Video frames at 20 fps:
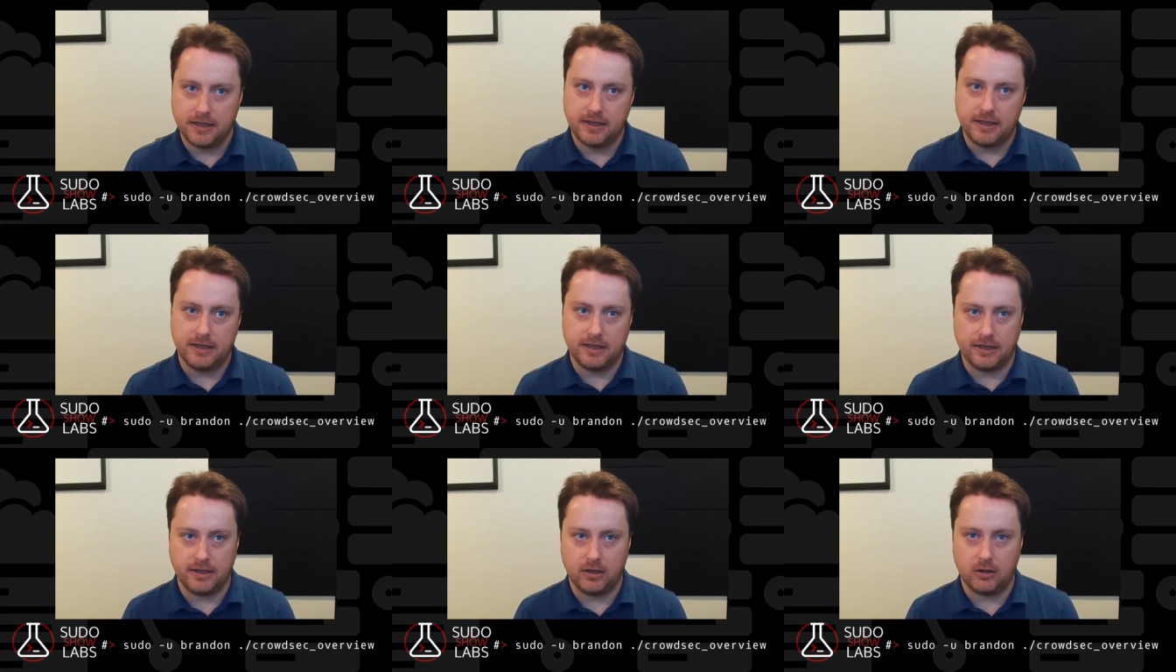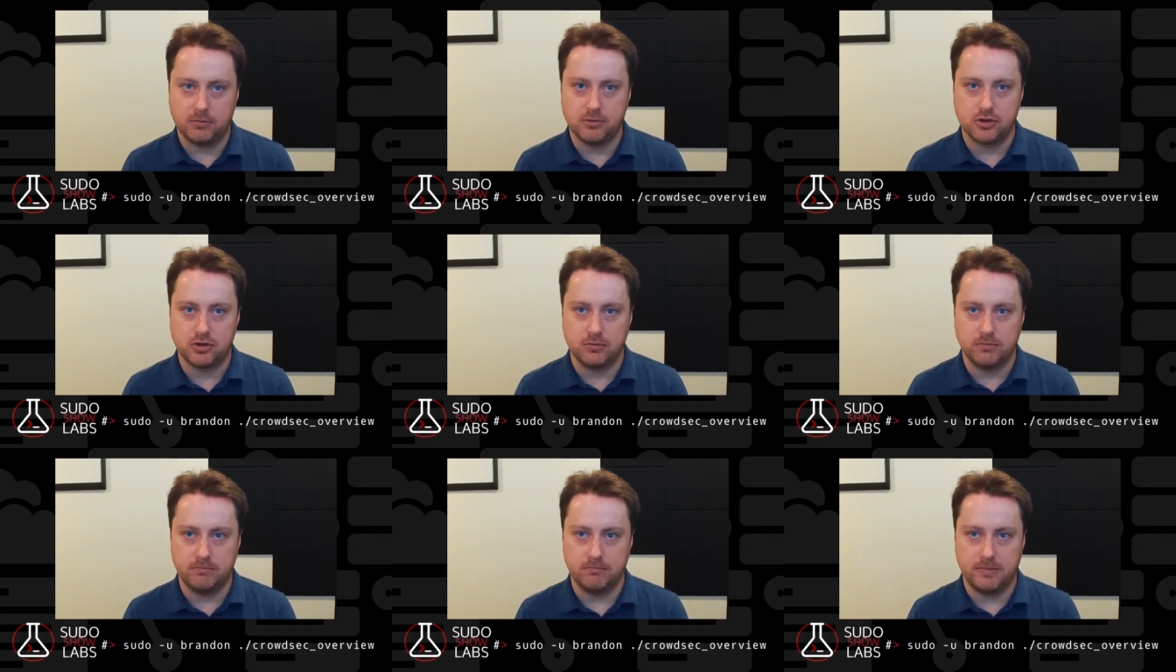it helps
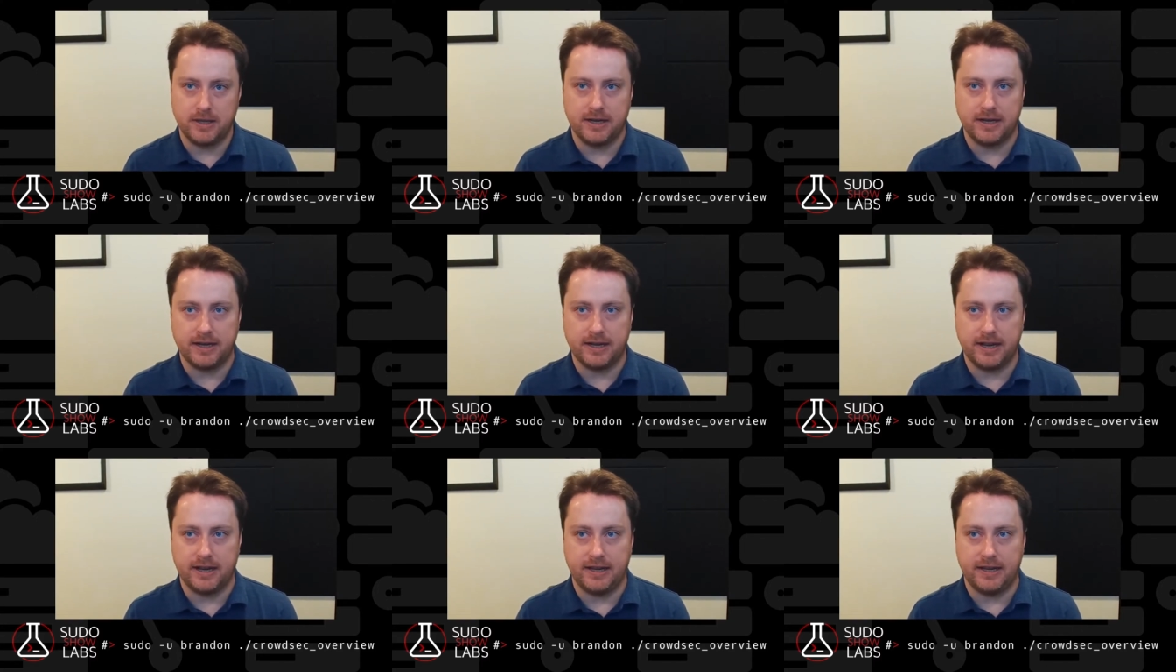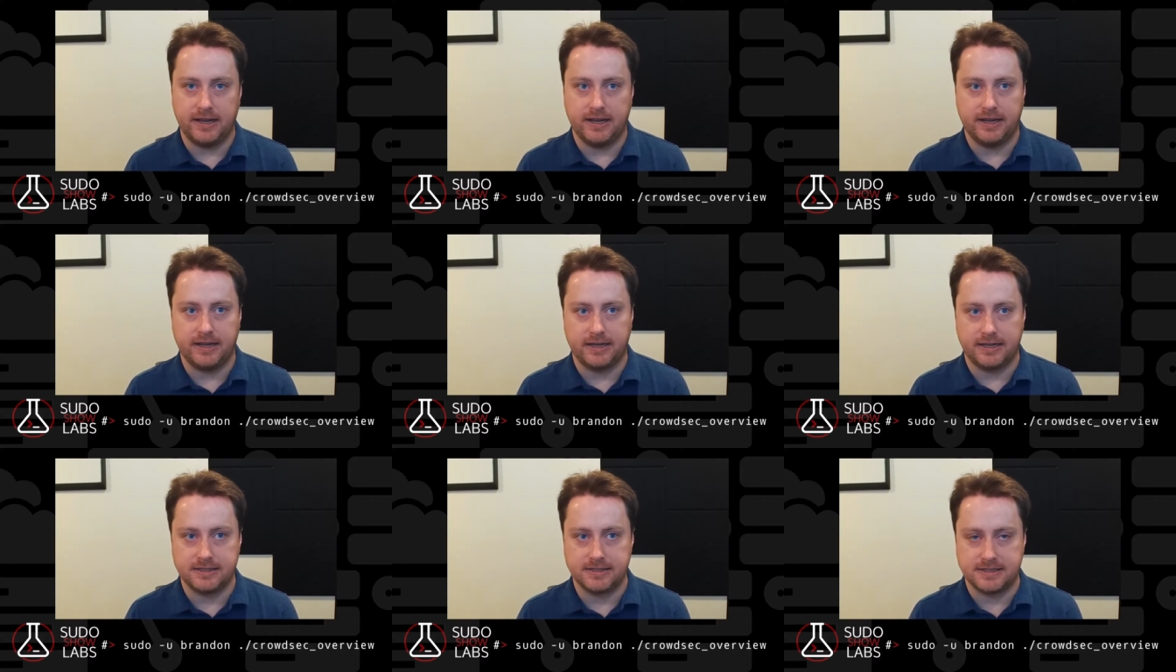you mitigate
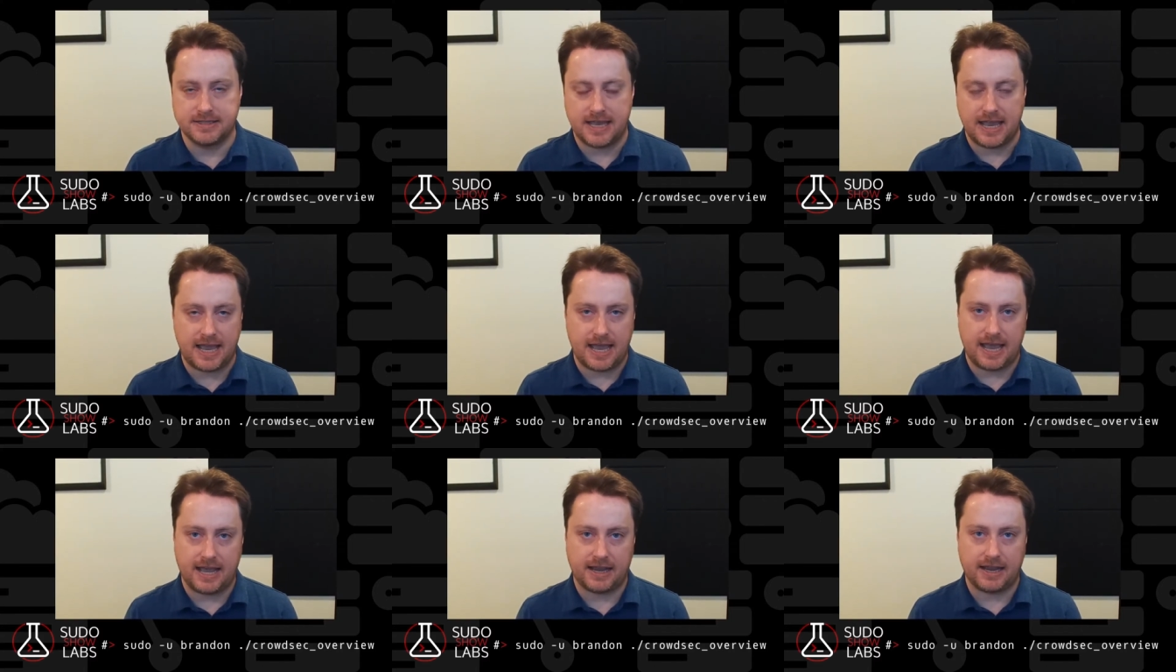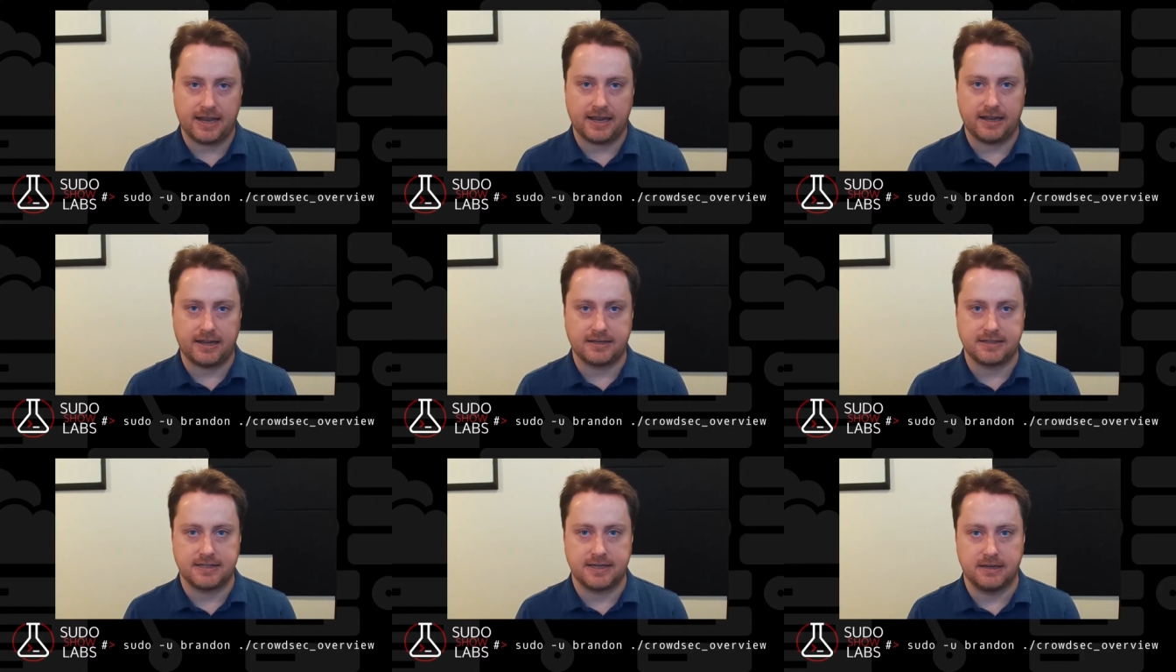against hacking
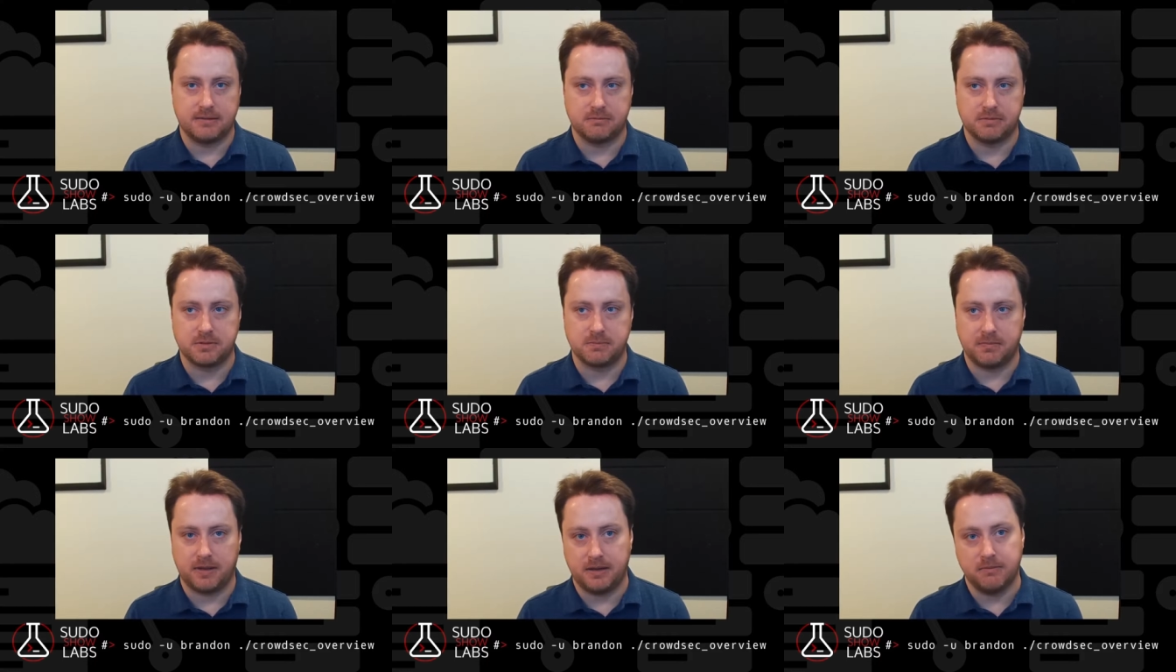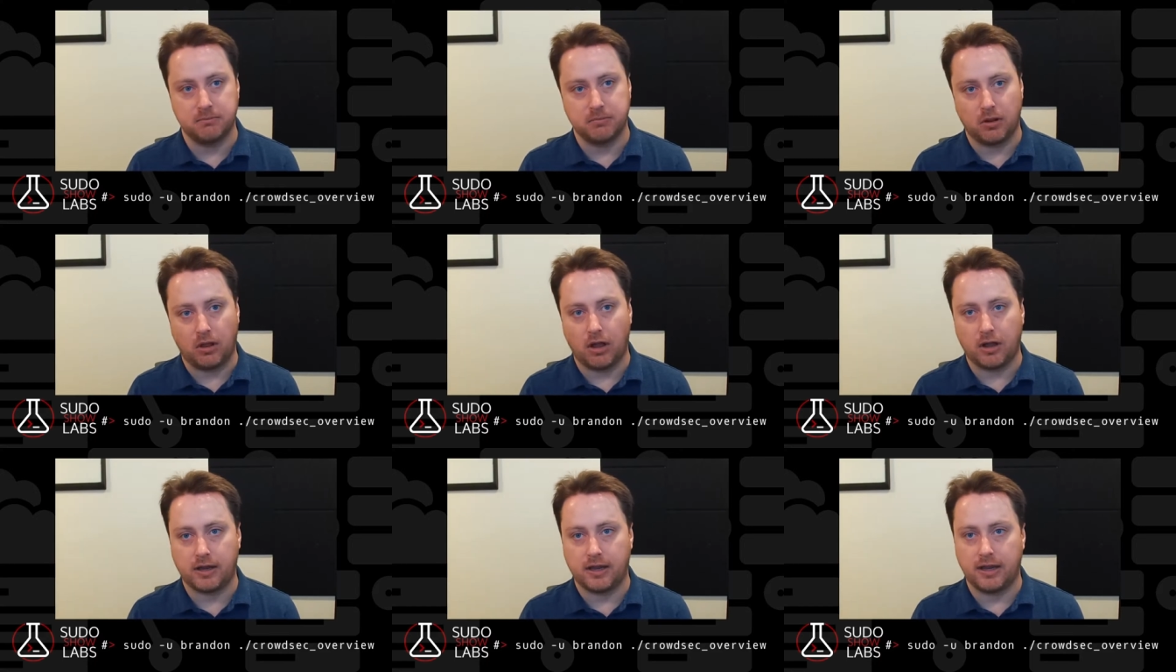attempts by
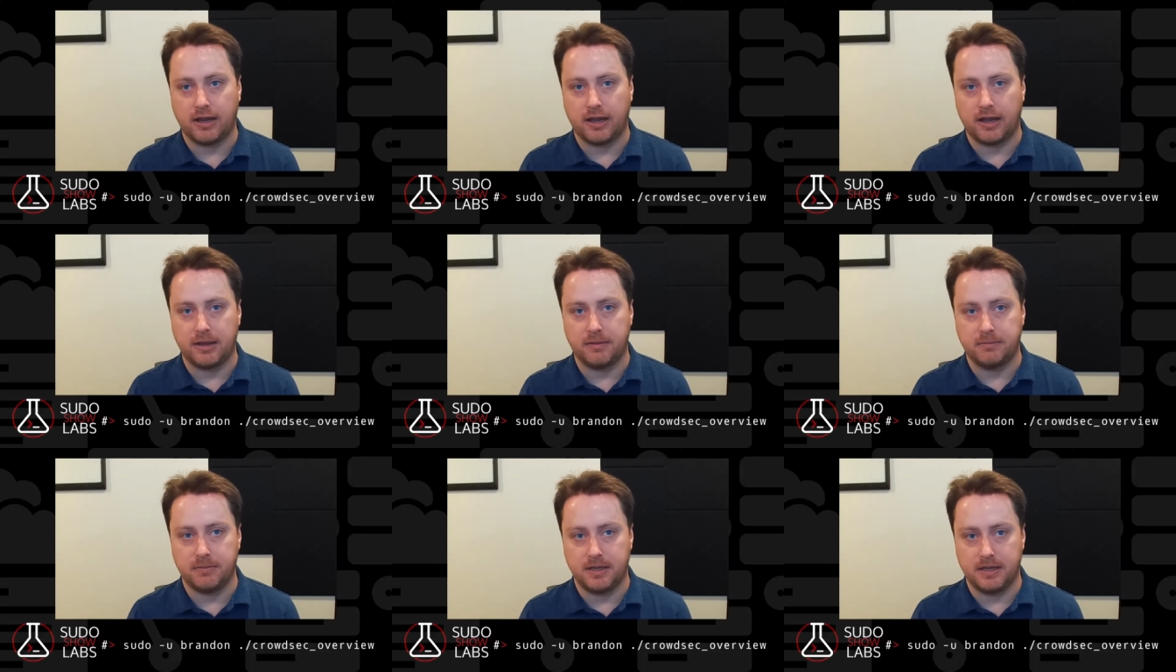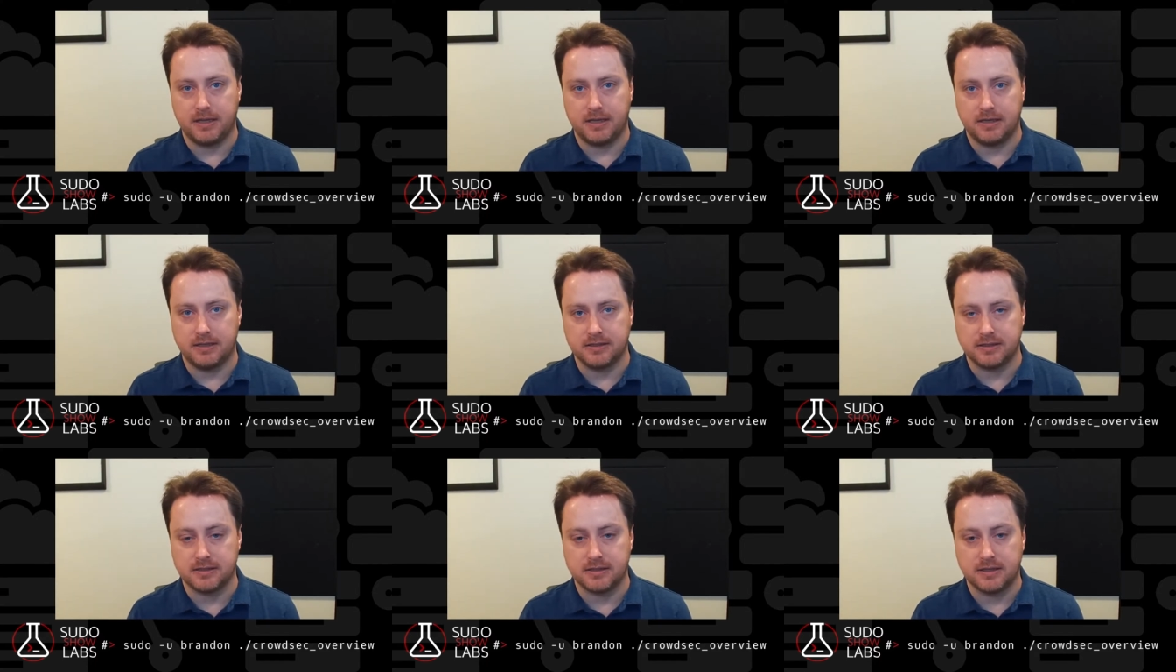blocking
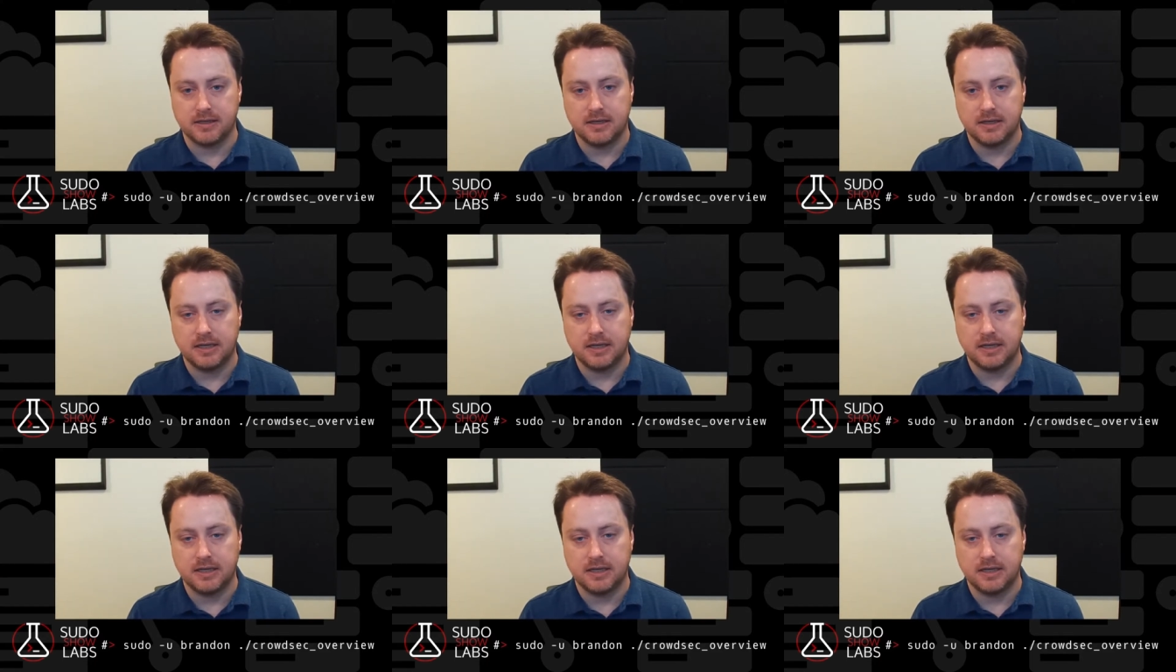IPs